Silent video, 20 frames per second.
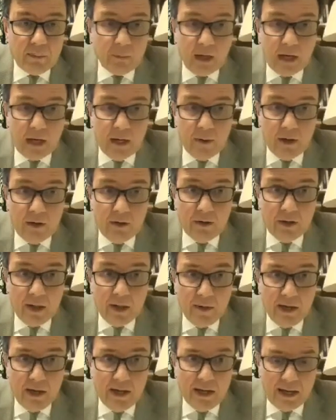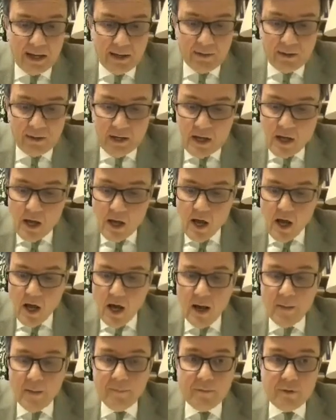But anyway, look, I'm here
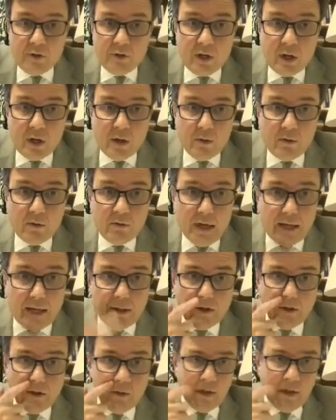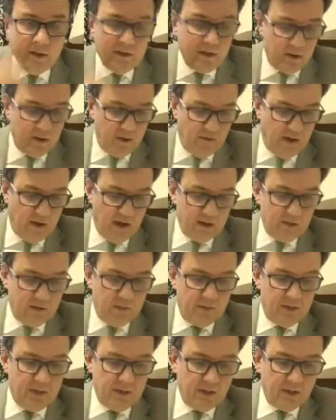now. So thank you. I think you've asked
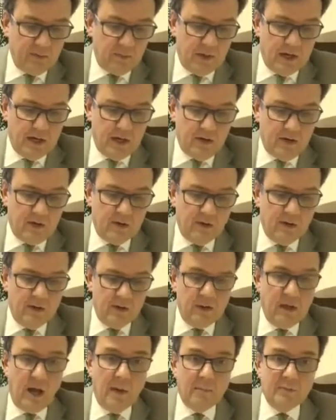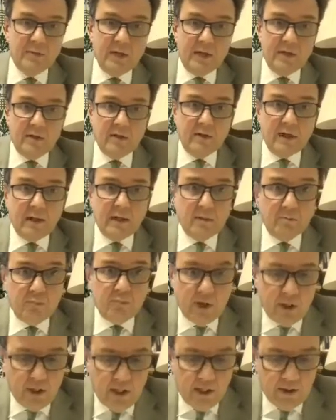me to speak on update on the
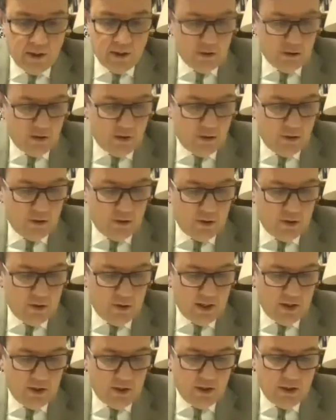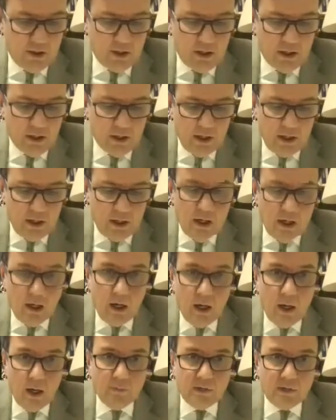British energy security strategy,
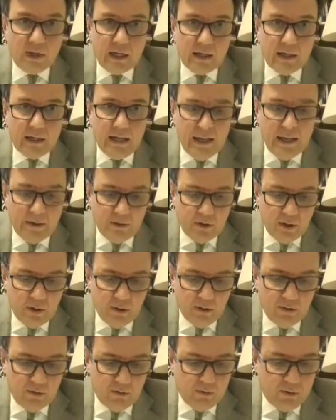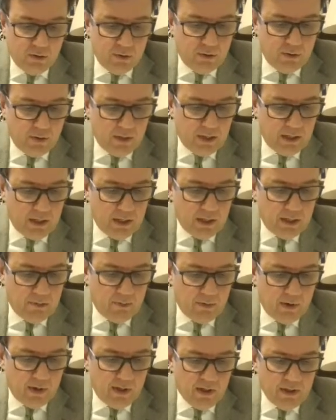protecting households from soaring gas
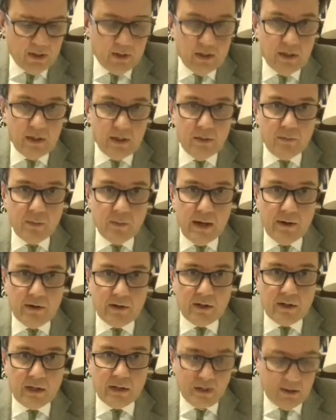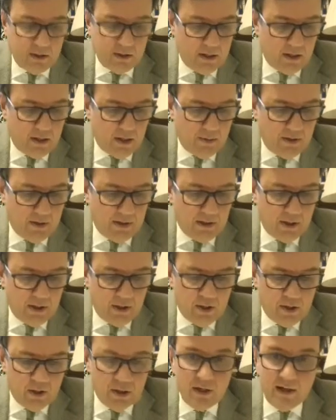prices, power sector
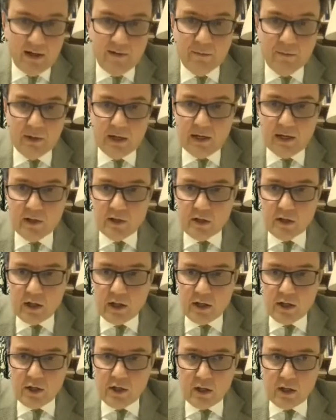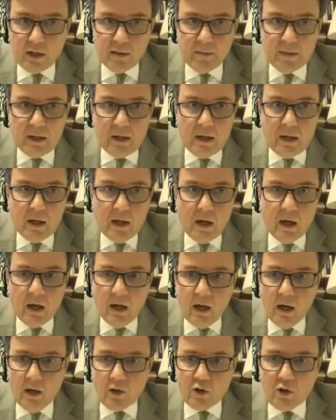decarbonisation, and government legislation.
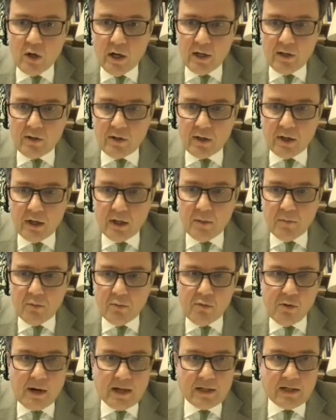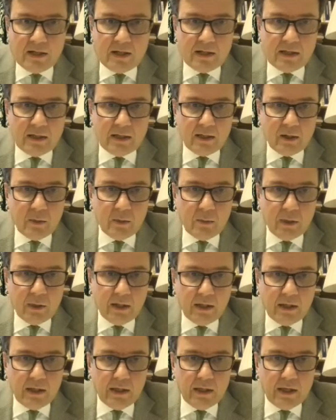I'll try and sort of compress it a little bit
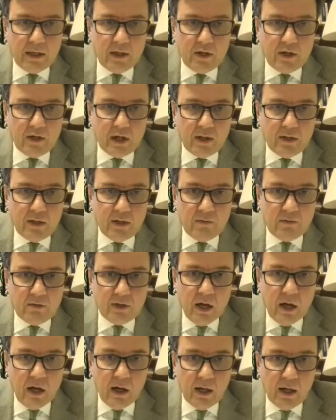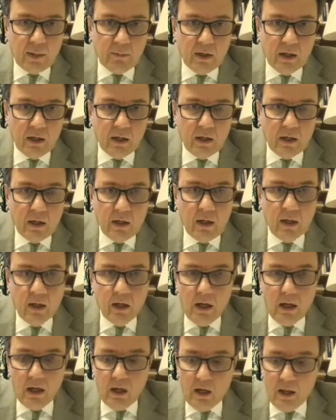in the interest of time.
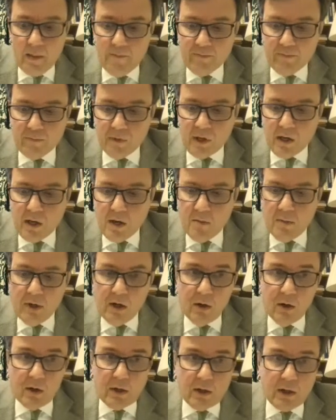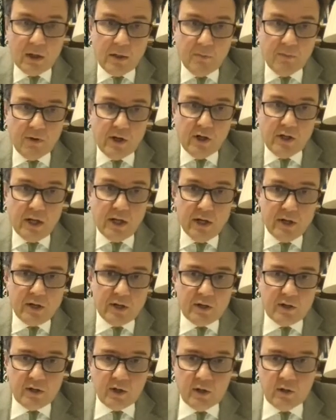But look, the British energy
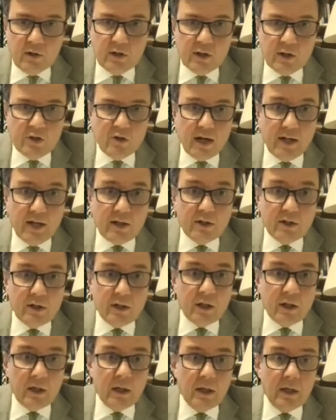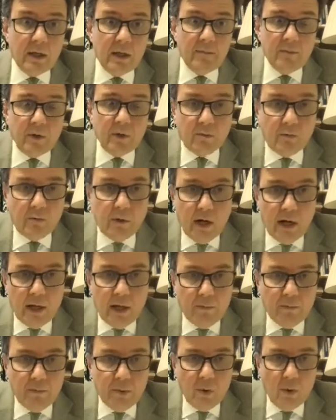security strategy, a really
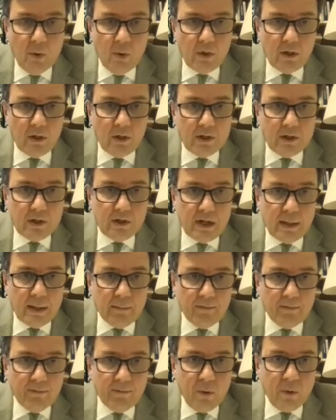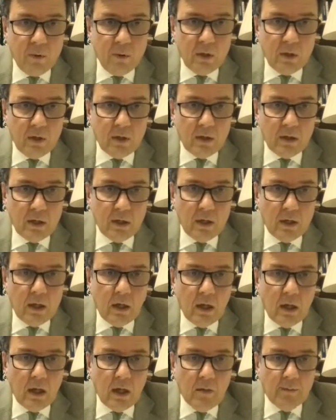important step forward,
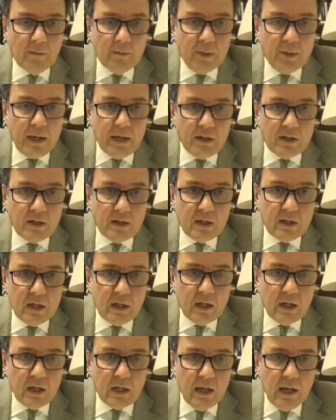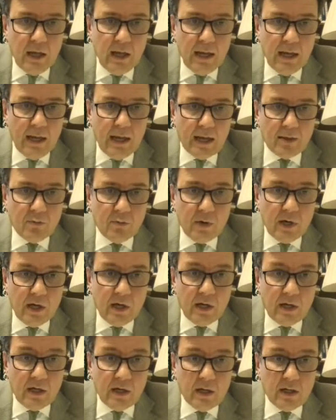best seen as
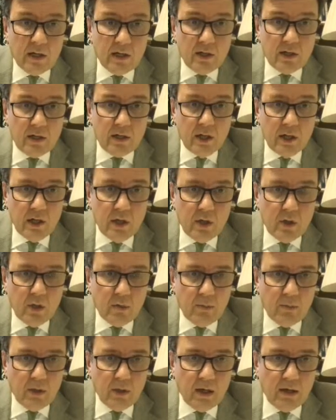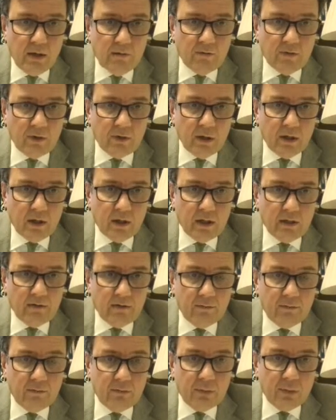really a continuum, if you like,
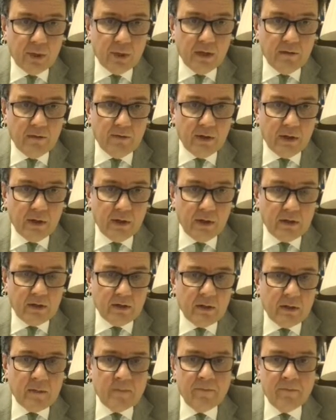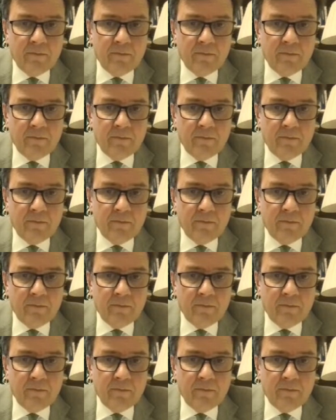of previous